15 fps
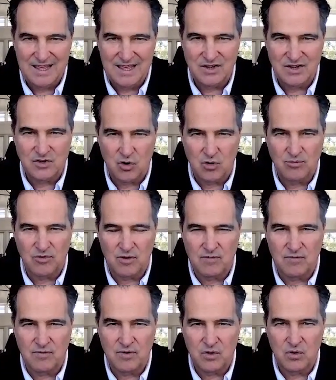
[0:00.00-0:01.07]
in terms
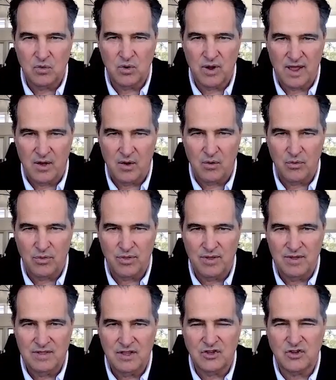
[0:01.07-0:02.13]
of your health
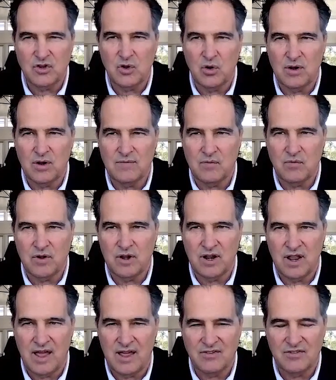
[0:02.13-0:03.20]
that you don't even
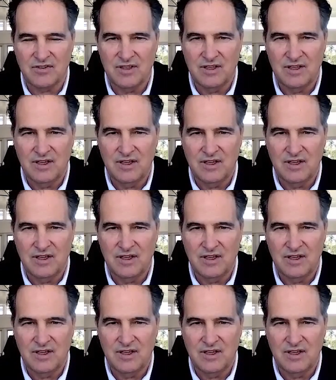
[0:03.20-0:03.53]
realize.